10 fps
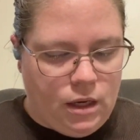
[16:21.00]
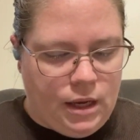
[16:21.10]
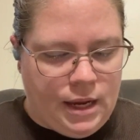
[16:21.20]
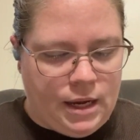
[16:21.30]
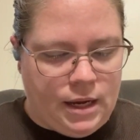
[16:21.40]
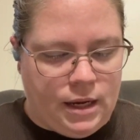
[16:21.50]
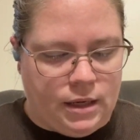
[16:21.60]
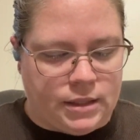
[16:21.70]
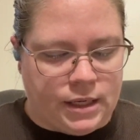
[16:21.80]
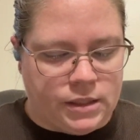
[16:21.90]
a
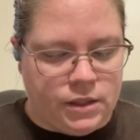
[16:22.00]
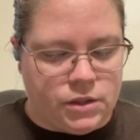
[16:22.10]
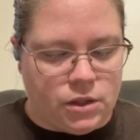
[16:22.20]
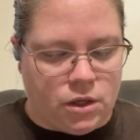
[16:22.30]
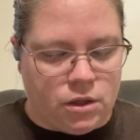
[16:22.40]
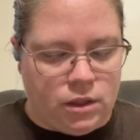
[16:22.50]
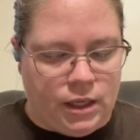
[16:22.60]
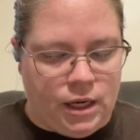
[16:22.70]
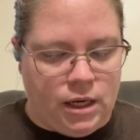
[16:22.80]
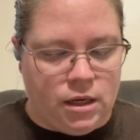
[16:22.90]
Texas
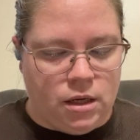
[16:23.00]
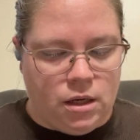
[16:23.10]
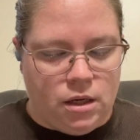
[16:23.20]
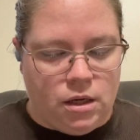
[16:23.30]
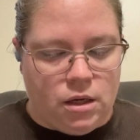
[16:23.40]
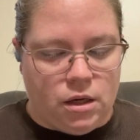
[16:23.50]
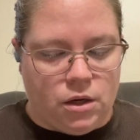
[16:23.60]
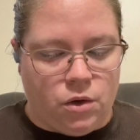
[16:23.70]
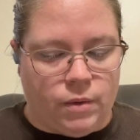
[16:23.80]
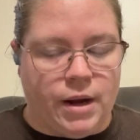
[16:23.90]
early
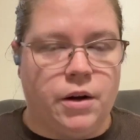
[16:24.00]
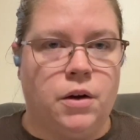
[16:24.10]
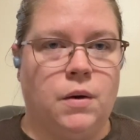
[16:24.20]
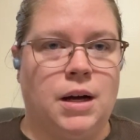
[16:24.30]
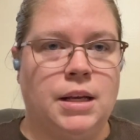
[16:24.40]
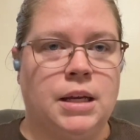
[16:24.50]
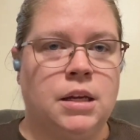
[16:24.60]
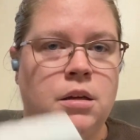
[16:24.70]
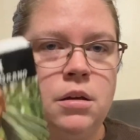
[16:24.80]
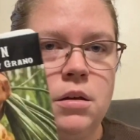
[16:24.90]
grano
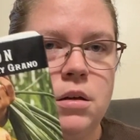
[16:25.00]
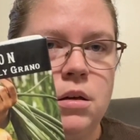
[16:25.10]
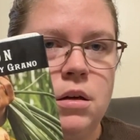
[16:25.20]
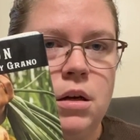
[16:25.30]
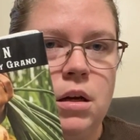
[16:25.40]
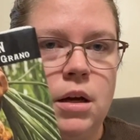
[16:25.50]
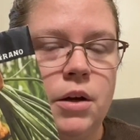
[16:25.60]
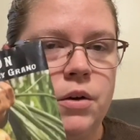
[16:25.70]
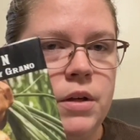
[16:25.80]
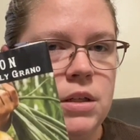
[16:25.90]
onion. I
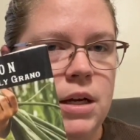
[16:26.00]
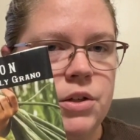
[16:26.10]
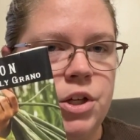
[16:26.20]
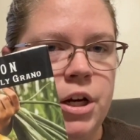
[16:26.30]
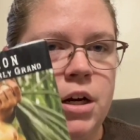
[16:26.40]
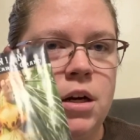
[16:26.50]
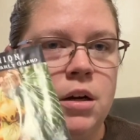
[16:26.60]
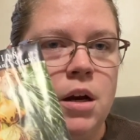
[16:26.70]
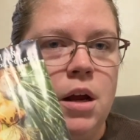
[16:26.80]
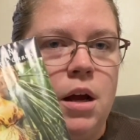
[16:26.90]
grew these last year
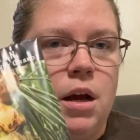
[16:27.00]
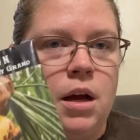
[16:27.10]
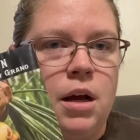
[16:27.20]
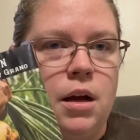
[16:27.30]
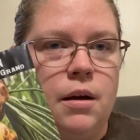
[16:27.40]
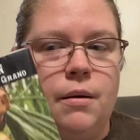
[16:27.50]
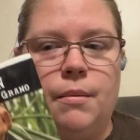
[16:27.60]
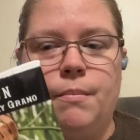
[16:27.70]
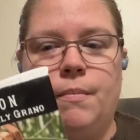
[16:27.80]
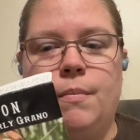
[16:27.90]

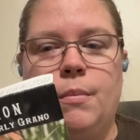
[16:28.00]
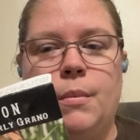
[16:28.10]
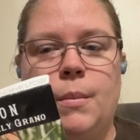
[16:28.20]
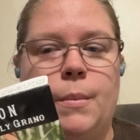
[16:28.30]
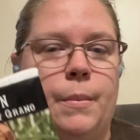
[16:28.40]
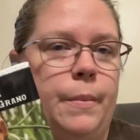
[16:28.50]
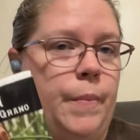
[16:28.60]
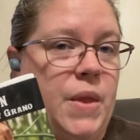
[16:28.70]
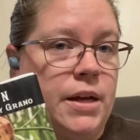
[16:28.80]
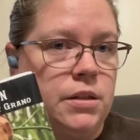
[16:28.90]

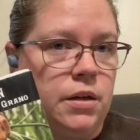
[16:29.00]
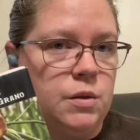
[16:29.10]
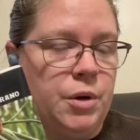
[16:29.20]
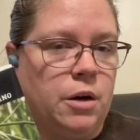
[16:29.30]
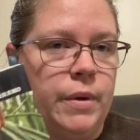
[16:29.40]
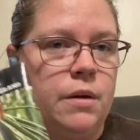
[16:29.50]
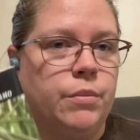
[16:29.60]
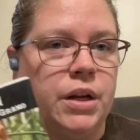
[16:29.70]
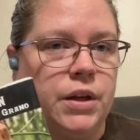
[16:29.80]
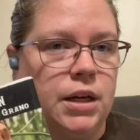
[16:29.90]
as an experiment,
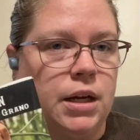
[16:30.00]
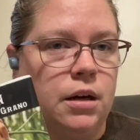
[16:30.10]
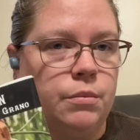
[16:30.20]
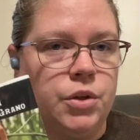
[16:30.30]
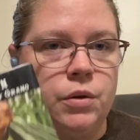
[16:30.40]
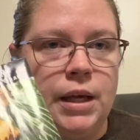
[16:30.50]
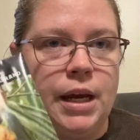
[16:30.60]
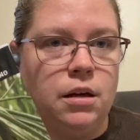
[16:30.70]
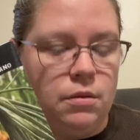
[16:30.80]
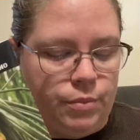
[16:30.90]
but I think I got them too
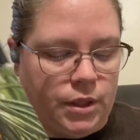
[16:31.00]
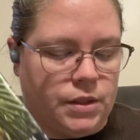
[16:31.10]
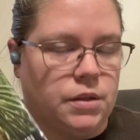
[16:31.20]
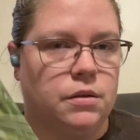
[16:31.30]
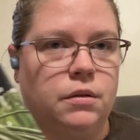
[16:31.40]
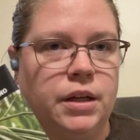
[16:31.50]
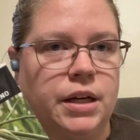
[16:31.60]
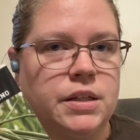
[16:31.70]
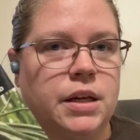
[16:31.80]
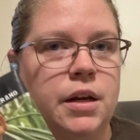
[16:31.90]
late. Plus, like I
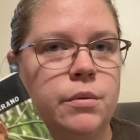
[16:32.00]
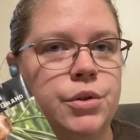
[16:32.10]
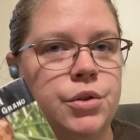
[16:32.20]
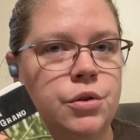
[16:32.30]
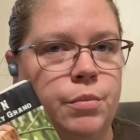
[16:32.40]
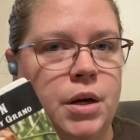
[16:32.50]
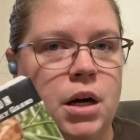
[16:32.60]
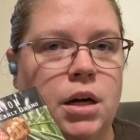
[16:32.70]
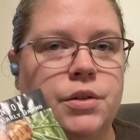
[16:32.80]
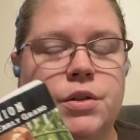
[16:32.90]
said, it was super
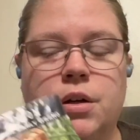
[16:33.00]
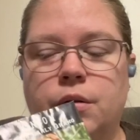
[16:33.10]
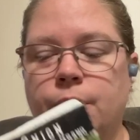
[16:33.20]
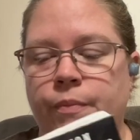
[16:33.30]
hot, so